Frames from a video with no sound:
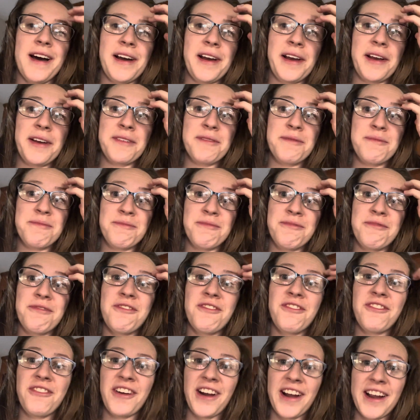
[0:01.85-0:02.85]
I'm
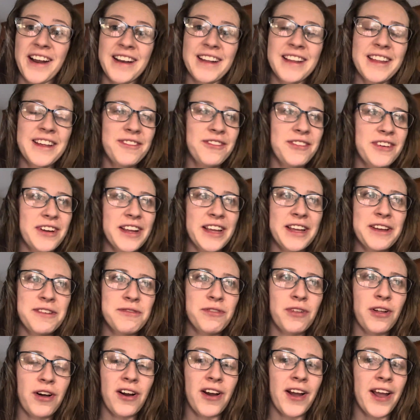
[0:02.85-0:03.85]
finally
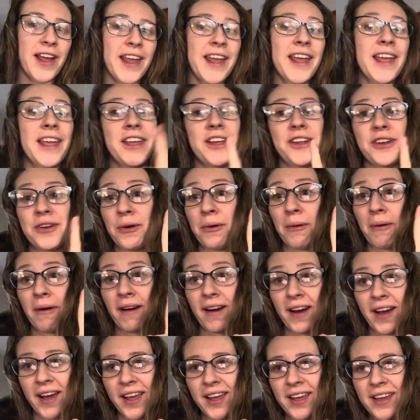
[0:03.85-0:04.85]
freaking vlogging, and you know
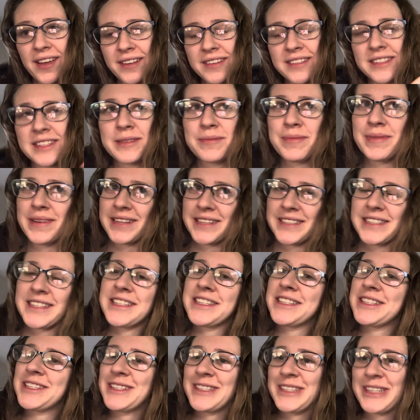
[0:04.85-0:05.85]
why? It's because
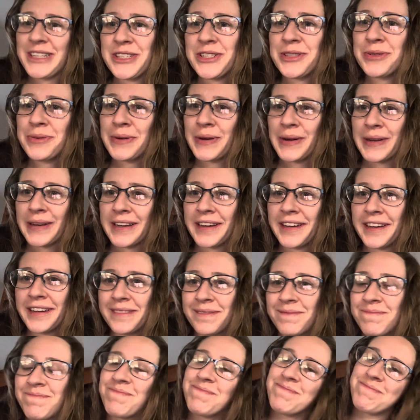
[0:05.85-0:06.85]
it's a teacher work
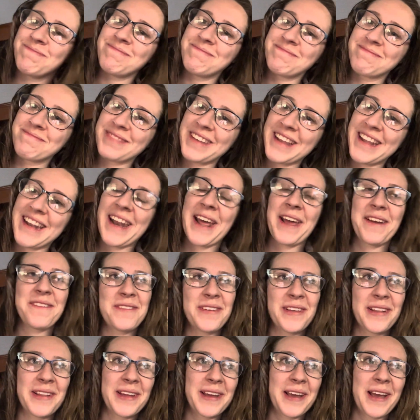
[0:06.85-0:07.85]
day, and I
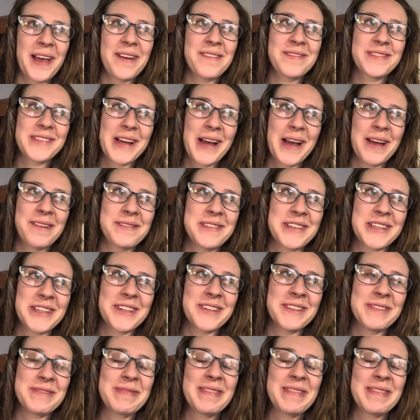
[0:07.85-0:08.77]
feel like I have time to.